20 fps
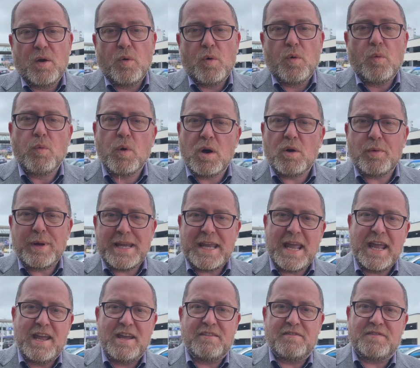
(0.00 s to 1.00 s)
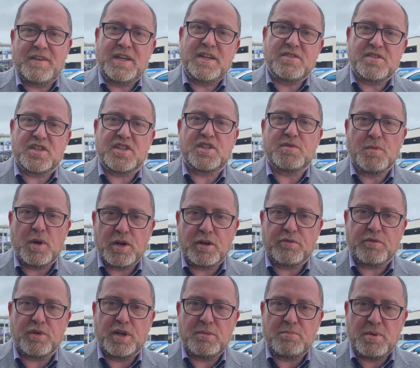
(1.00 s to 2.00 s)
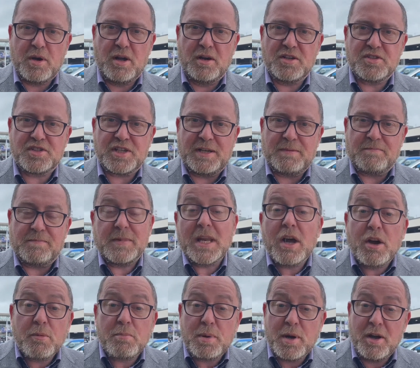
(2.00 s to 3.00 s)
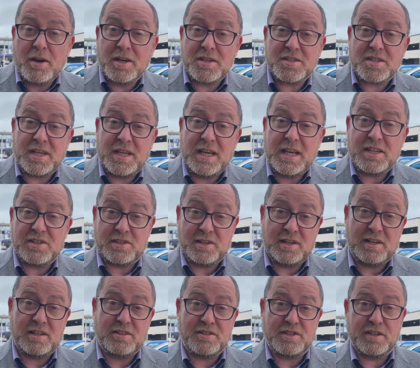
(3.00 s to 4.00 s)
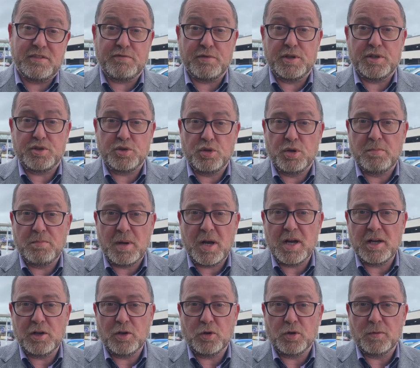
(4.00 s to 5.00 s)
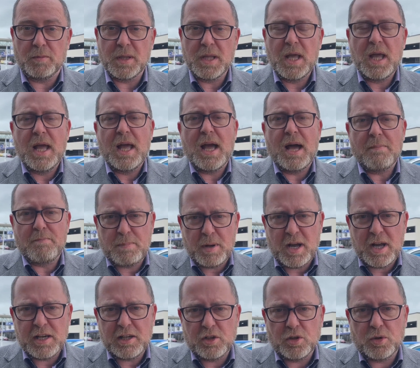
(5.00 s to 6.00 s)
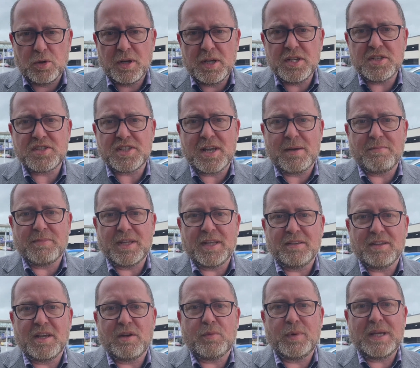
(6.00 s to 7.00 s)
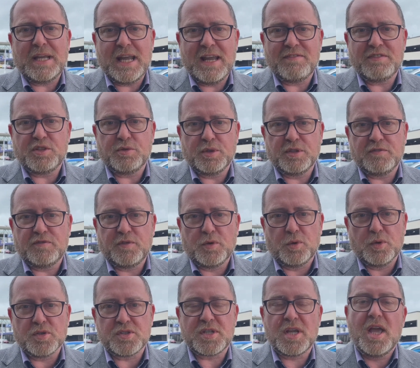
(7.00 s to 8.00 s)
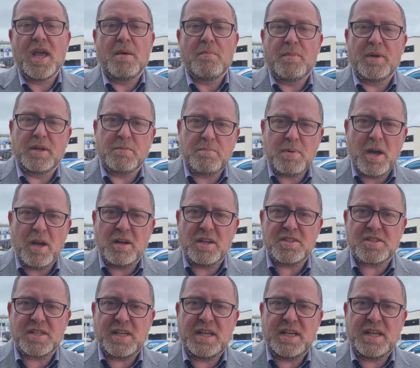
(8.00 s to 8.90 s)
What we have is a smoke-free policy. Now, a policy is a little different to a bylaw. A bylaw is something that we have to enforce, but a policy